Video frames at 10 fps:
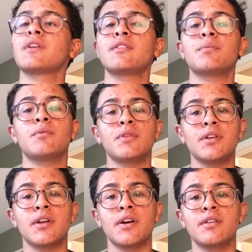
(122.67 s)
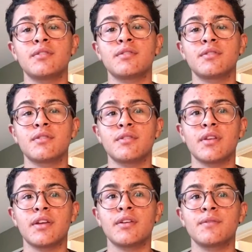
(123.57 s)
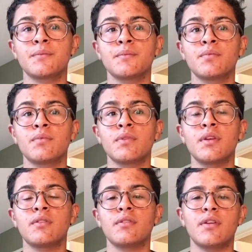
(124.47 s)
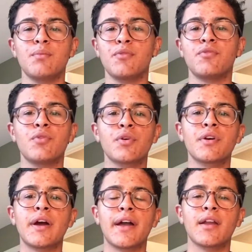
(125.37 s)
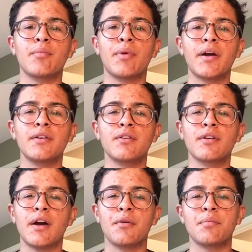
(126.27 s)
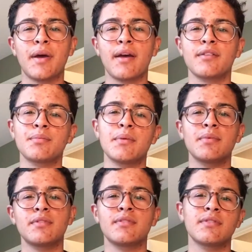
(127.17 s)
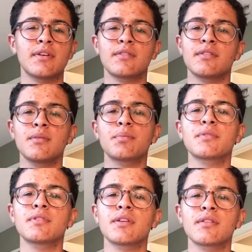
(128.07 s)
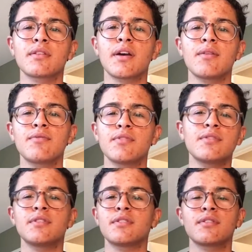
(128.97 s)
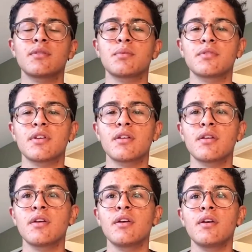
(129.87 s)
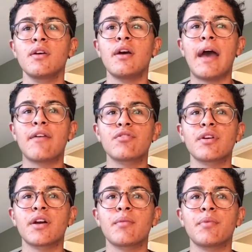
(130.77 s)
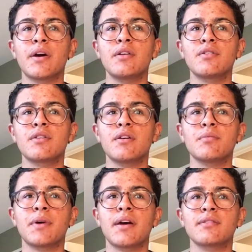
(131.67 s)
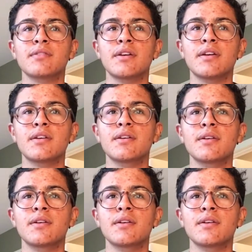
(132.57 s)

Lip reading: that's been really nice. Like before I got a binder, I would pass maybe 60% of the time, 50 to 60%. After I got a binder, I would pass like